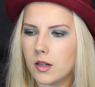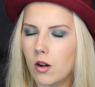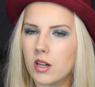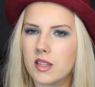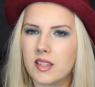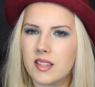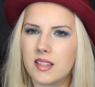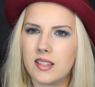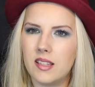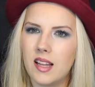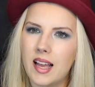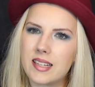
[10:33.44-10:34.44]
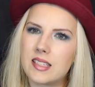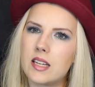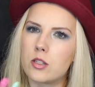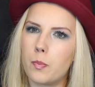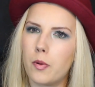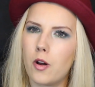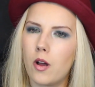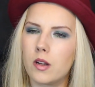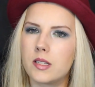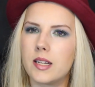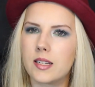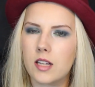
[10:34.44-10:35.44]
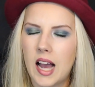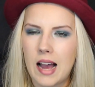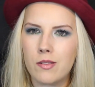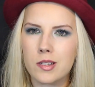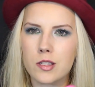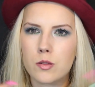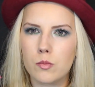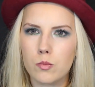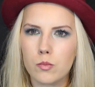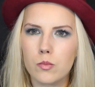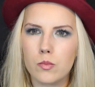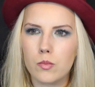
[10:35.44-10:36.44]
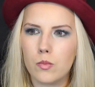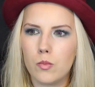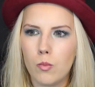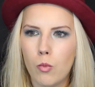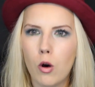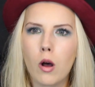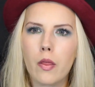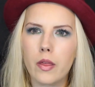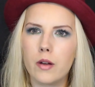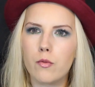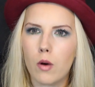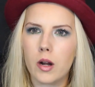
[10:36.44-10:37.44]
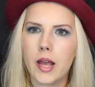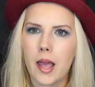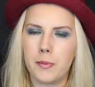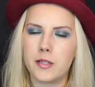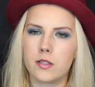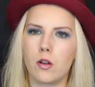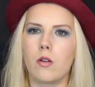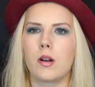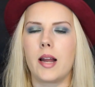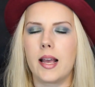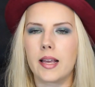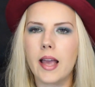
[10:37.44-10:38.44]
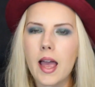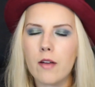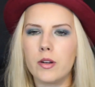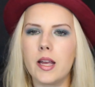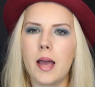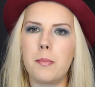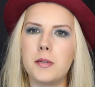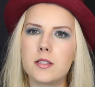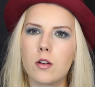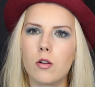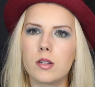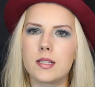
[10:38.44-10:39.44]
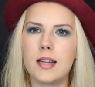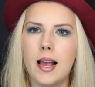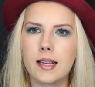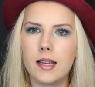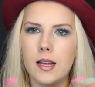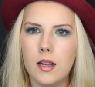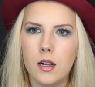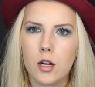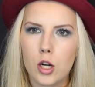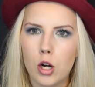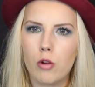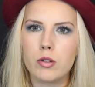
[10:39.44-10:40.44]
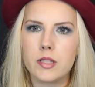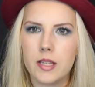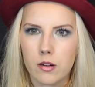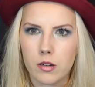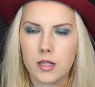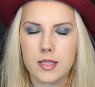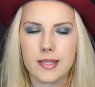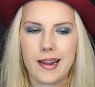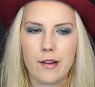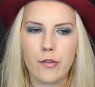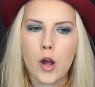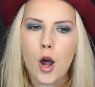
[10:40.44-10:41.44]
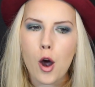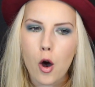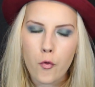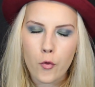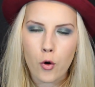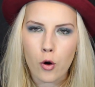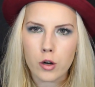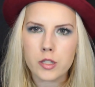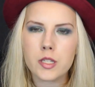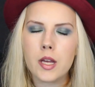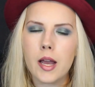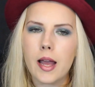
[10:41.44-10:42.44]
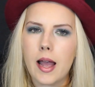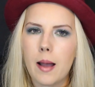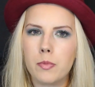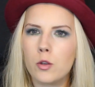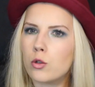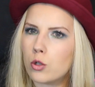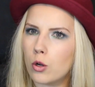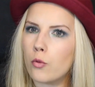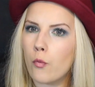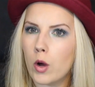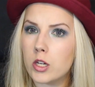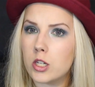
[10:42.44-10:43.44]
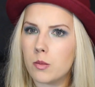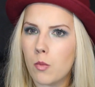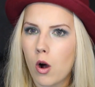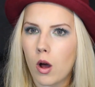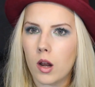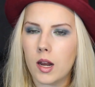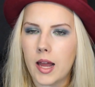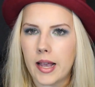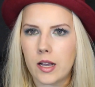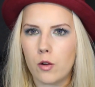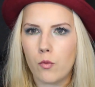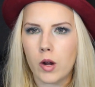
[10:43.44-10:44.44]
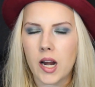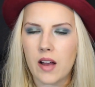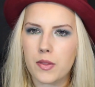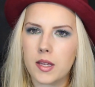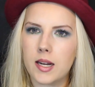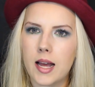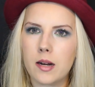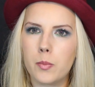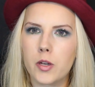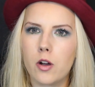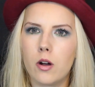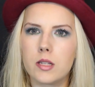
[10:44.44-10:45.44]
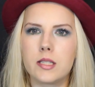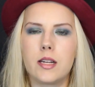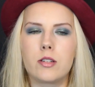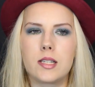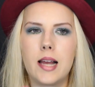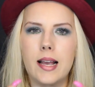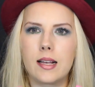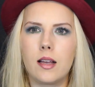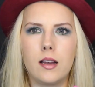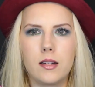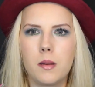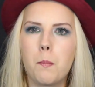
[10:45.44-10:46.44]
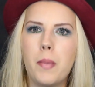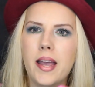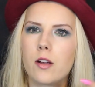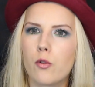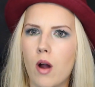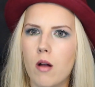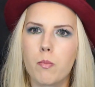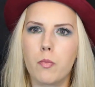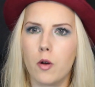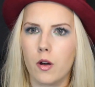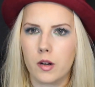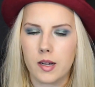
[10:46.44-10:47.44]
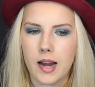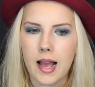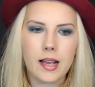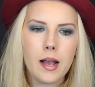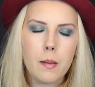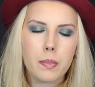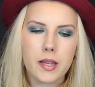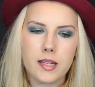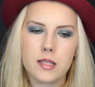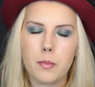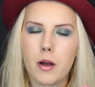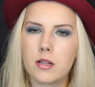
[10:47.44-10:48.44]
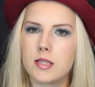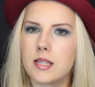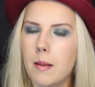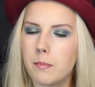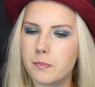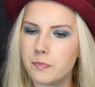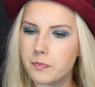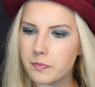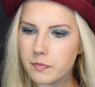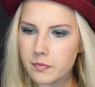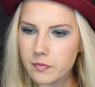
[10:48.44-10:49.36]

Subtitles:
or like there's a plot that covers more than one episode. Like, every episode is like closed in on itself. Of course, you should watch them all like one after another, because there's like the background plot. Like, it's about some